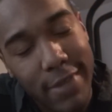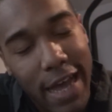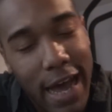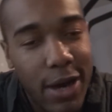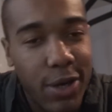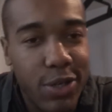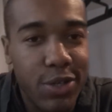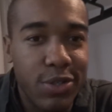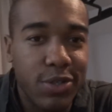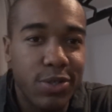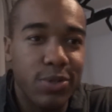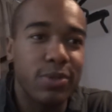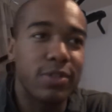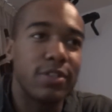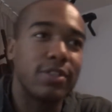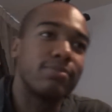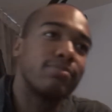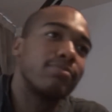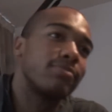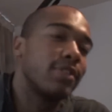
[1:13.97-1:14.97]
How you doing?
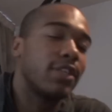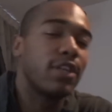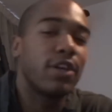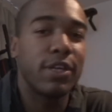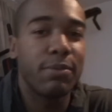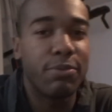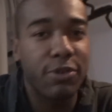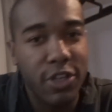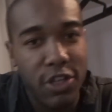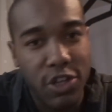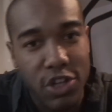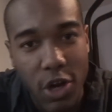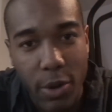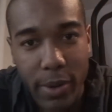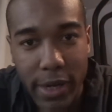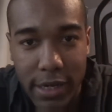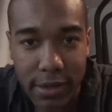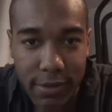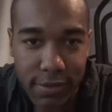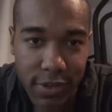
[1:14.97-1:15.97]
You know, you put your
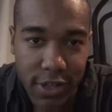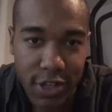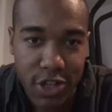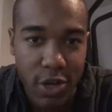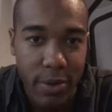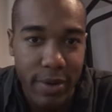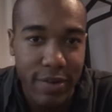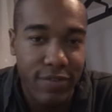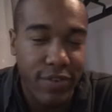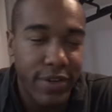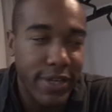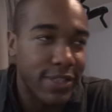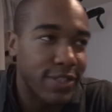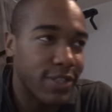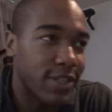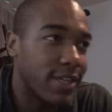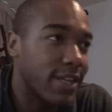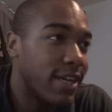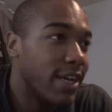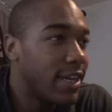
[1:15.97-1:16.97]
Joey, your Joey voice
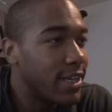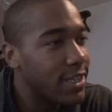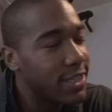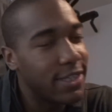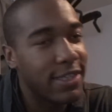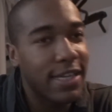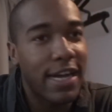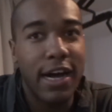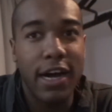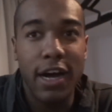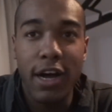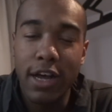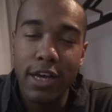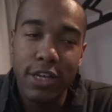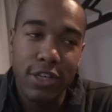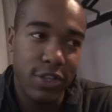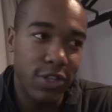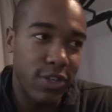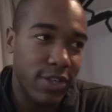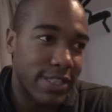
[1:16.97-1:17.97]
on. She's like,
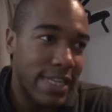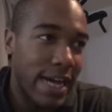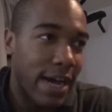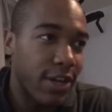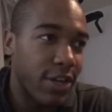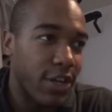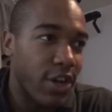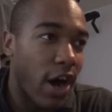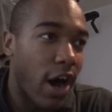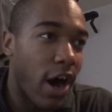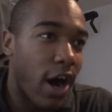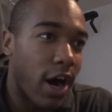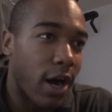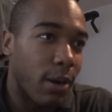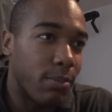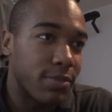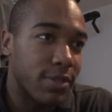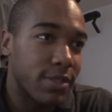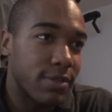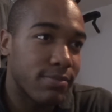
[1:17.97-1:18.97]
she looks down at your
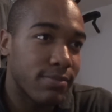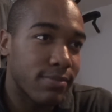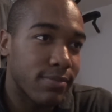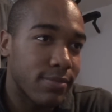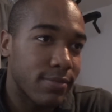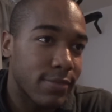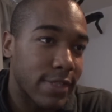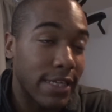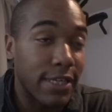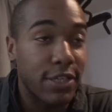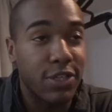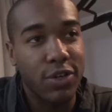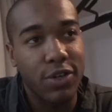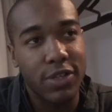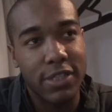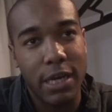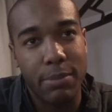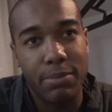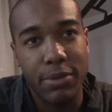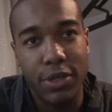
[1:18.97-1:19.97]
arms. And she
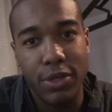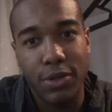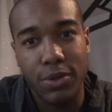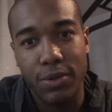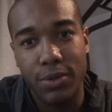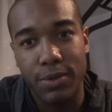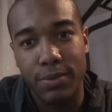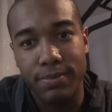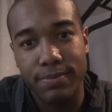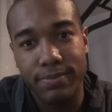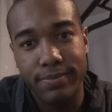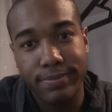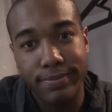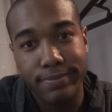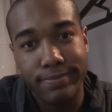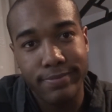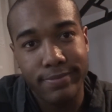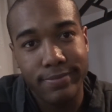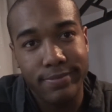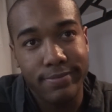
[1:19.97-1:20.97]
looks up at you.
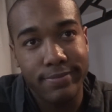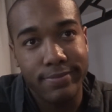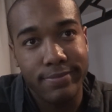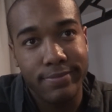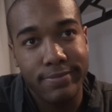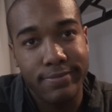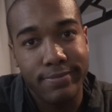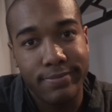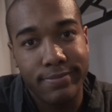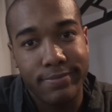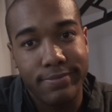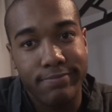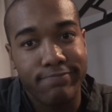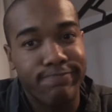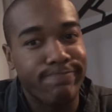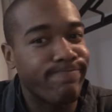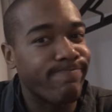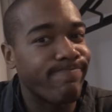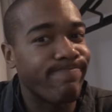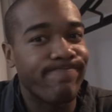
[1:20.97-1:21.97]

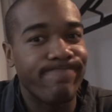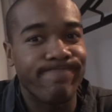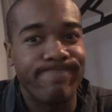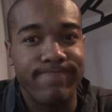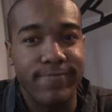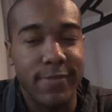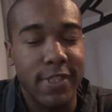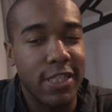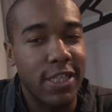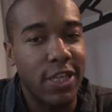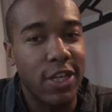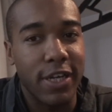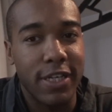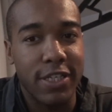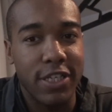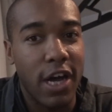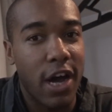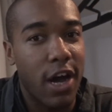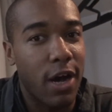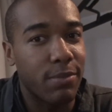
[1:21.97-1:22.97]
Mm, she
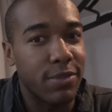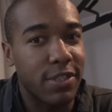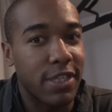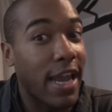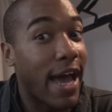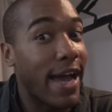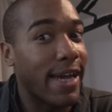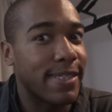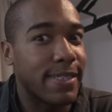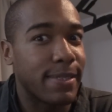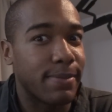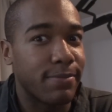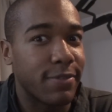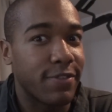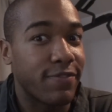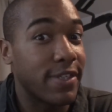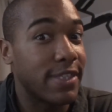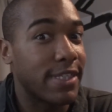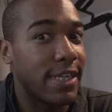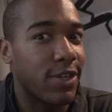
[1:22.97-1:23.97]
looks your arms. She likes them.
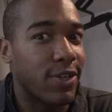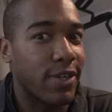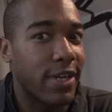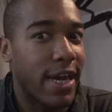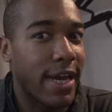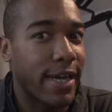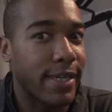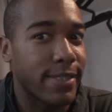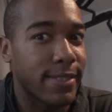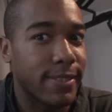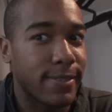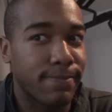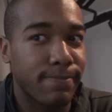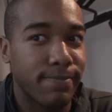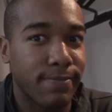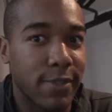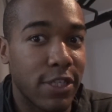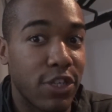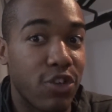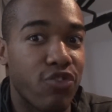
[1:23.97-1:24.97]
She thinks they look nice.
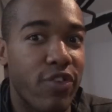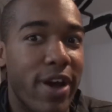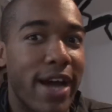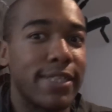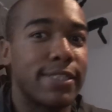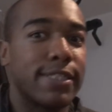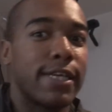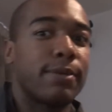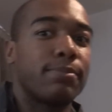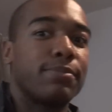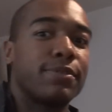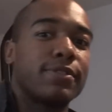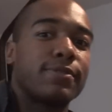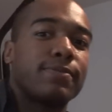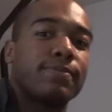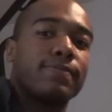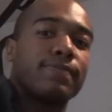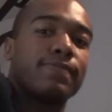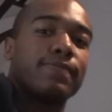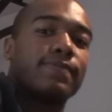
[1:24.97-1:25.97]
Your triceps.
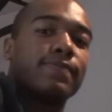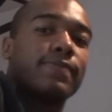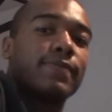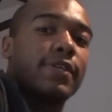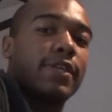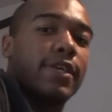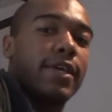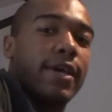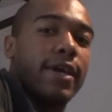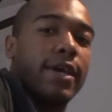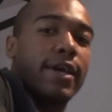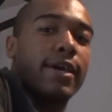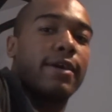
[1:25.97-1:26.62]
Yeah.